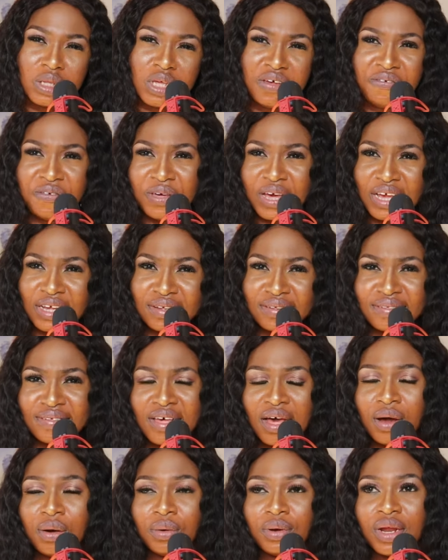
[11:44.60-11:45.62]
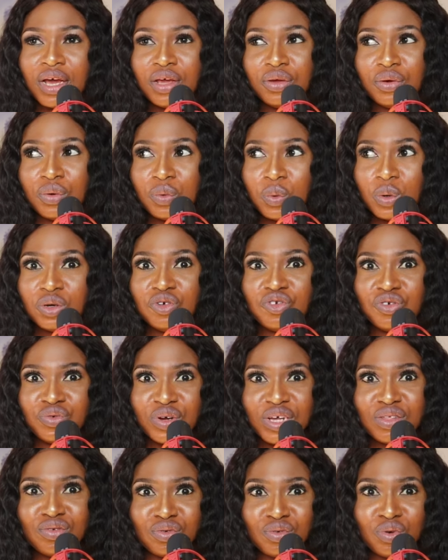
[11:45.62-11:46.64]
If you're in town and you're wondering
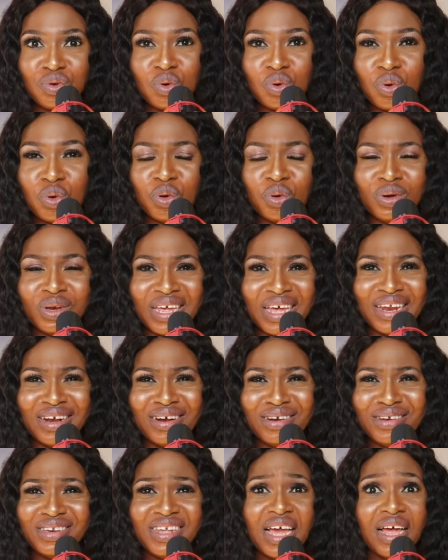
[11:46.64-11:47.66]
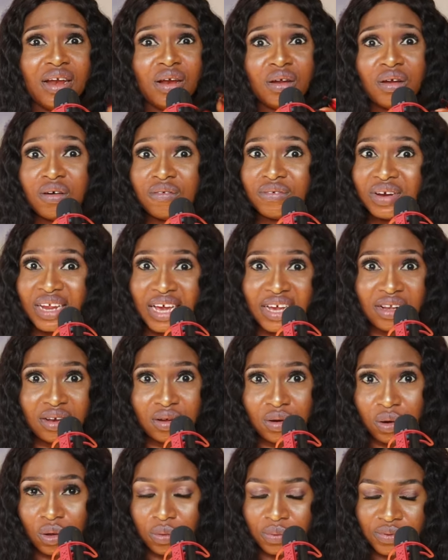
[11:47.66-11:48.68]
where to go, there are a lot of
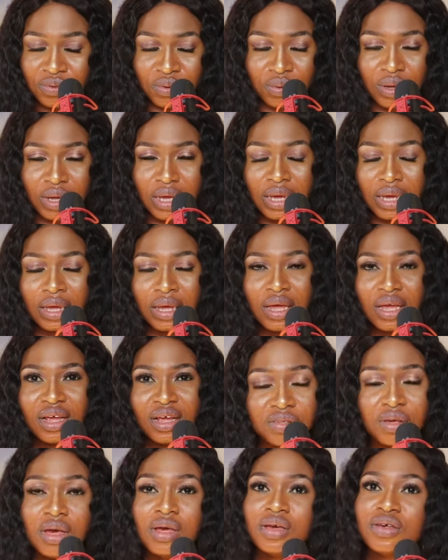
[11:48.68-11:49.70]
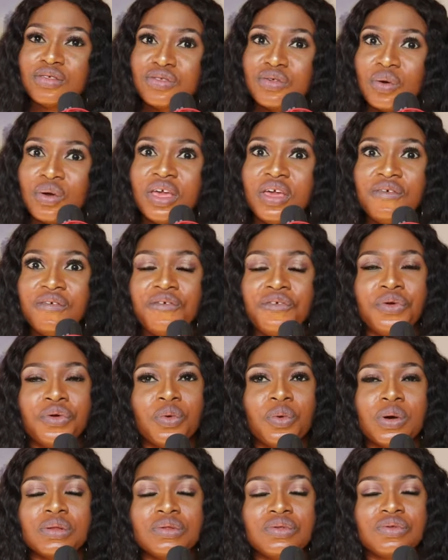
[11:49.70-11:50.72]
nightclubs, okay? So if
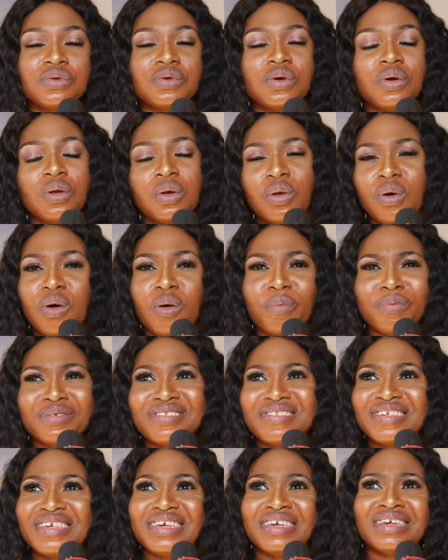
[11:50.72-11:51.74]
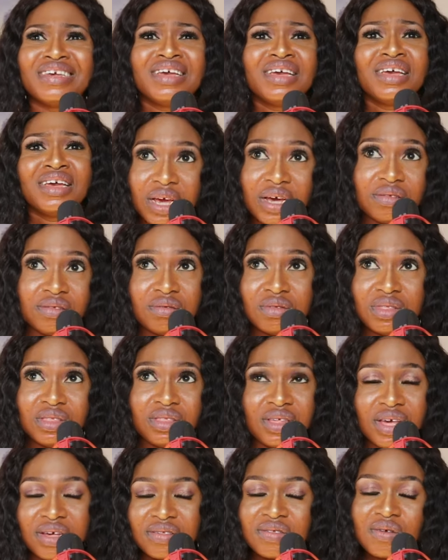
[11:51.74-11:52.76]
you want to club, see, there
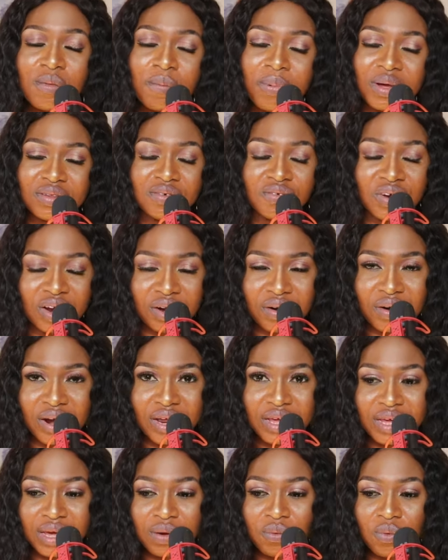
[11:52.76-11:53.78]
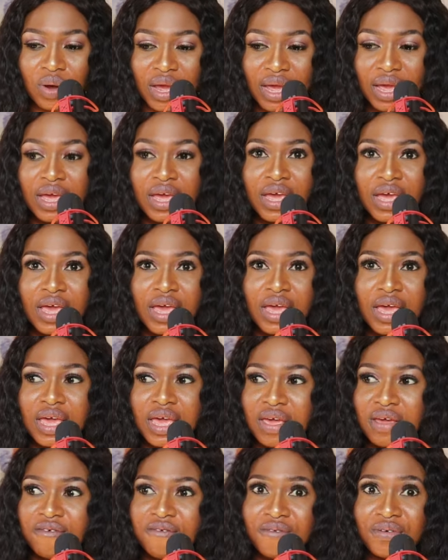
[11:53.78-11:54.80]
are some parts of Accra here where
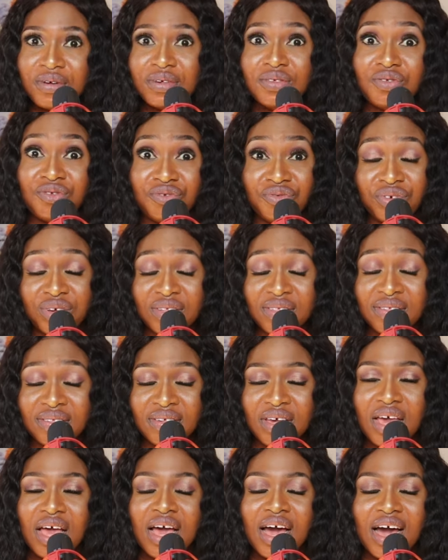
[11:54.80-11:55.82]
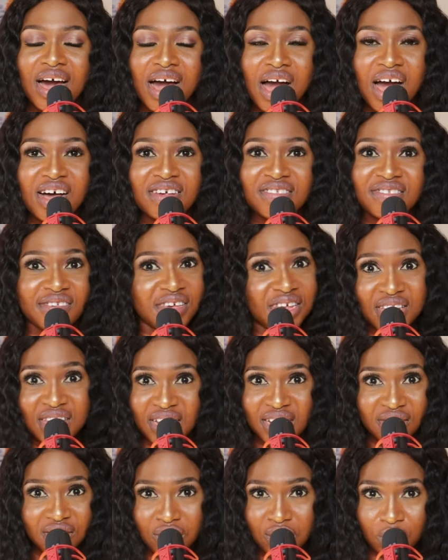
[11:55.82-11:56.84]
every street has a
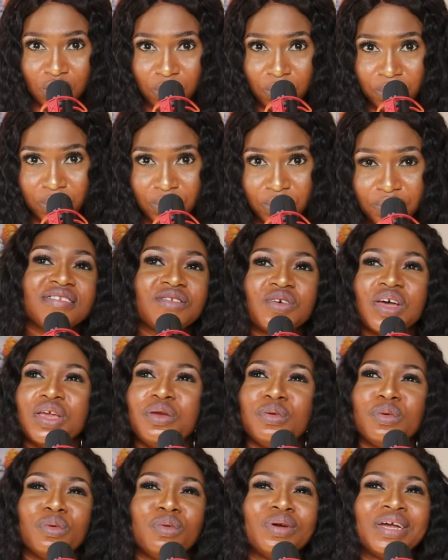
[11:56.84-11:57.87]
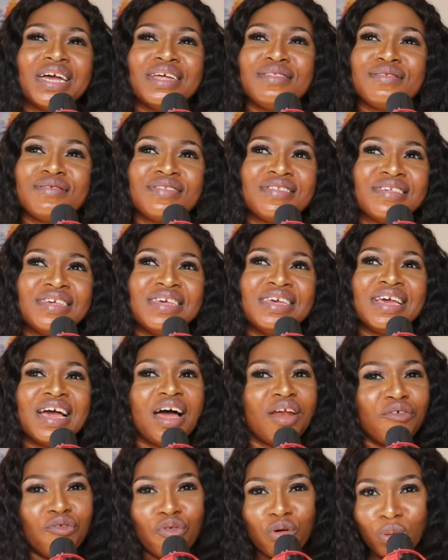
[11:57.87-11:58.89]
nightclub. This is where you get to see
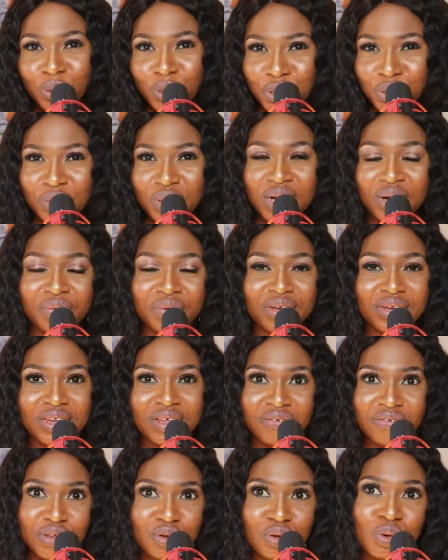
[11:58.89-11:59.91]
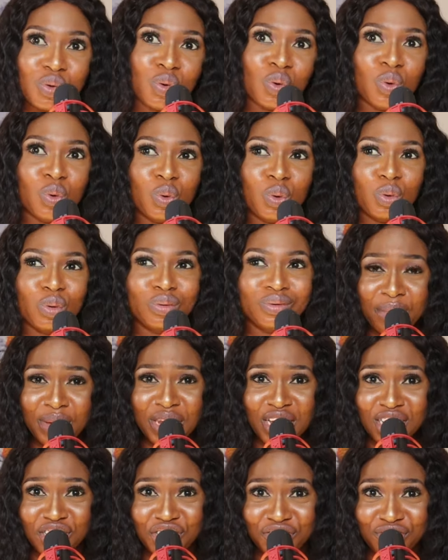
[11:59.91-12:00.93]
and rub shoulder with Davido. I
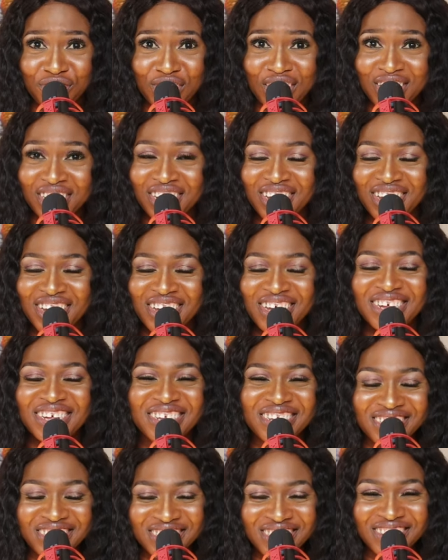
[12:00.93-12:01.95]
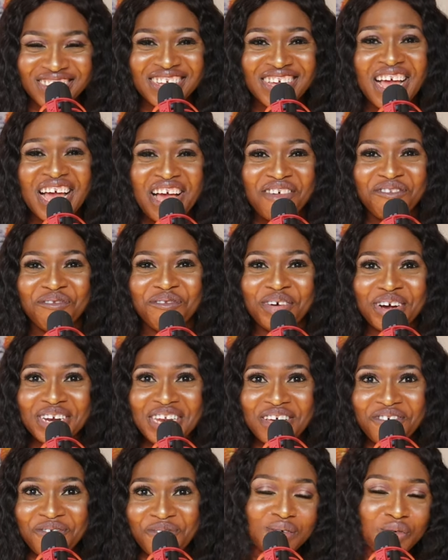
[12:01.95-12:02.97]
mean, Nigerian.
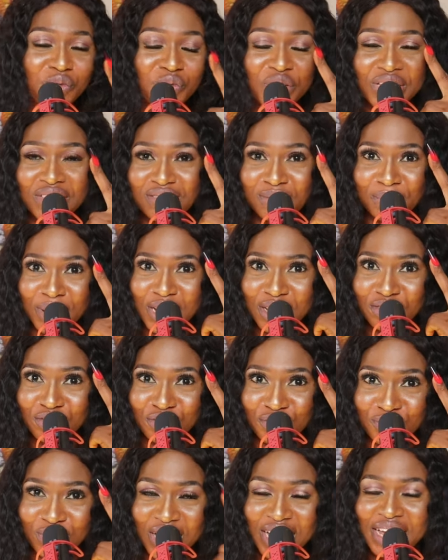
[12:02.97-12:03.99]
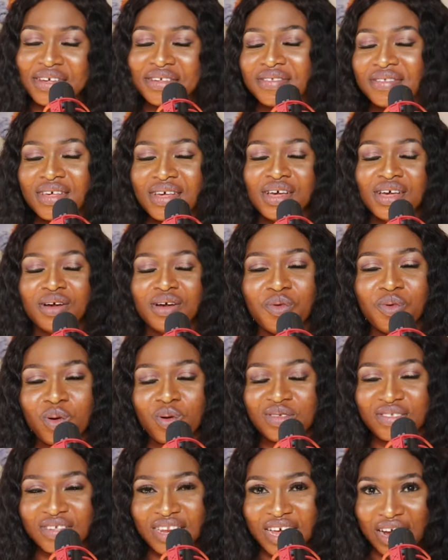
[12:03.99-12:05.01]
But it, with my two eyes,
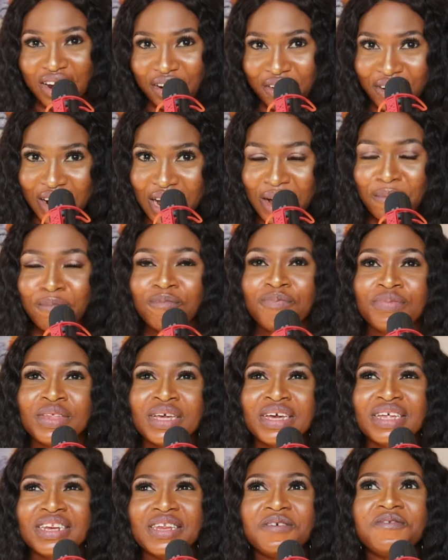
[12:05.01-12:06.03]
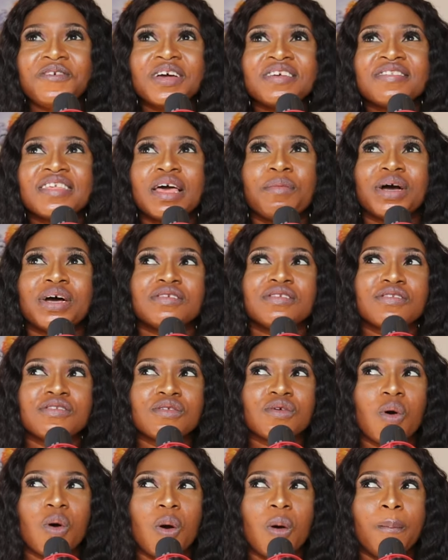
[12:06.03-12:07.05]
was in Accra. The first time I
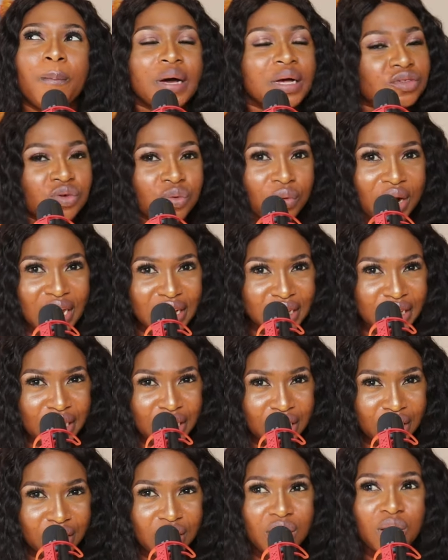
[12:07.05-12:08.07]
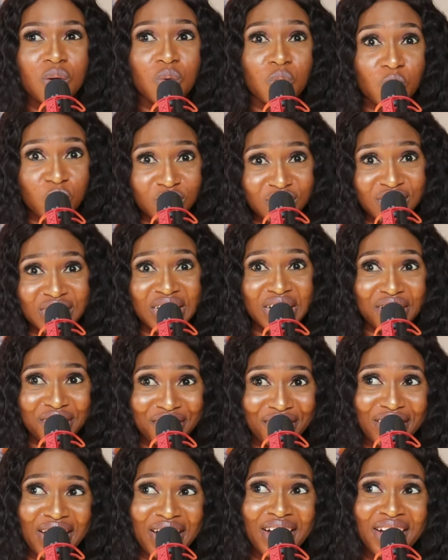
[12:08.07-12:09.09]
saw Patoranki was in
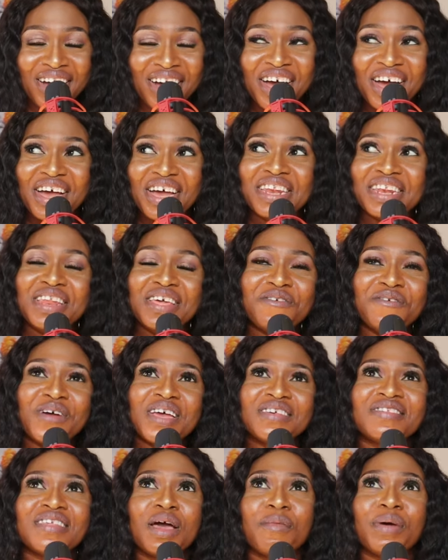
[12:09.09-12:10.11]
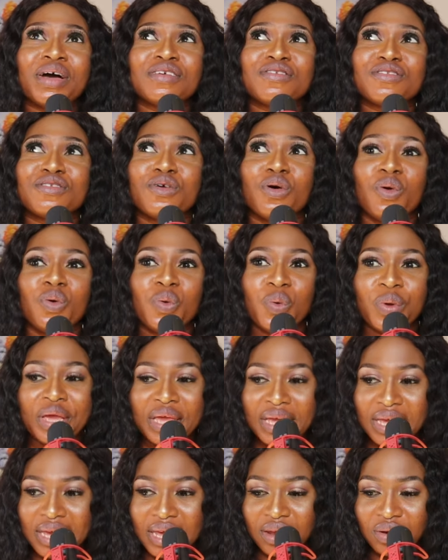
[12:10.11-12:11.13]
Accra. The first time I saw who
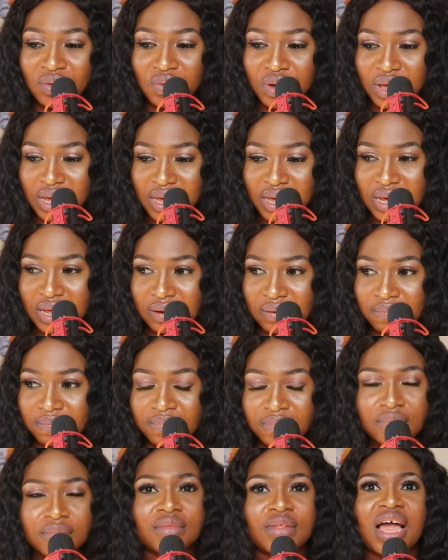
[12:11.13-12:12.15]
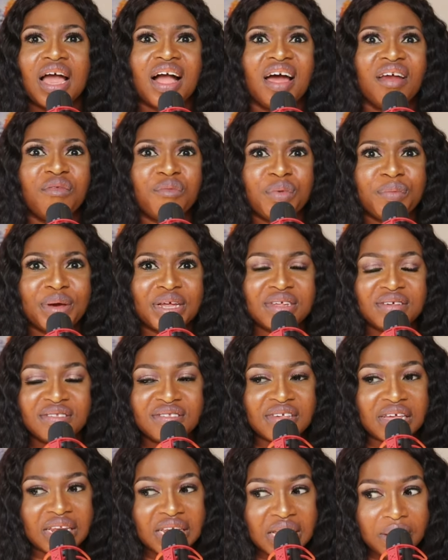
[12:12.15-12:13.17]
again? I can't remember the
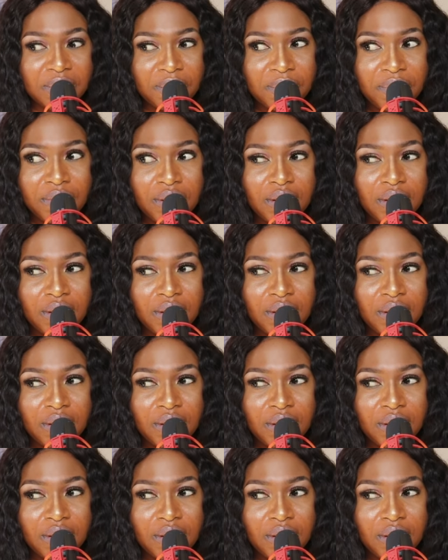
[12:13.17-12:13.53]
celeb.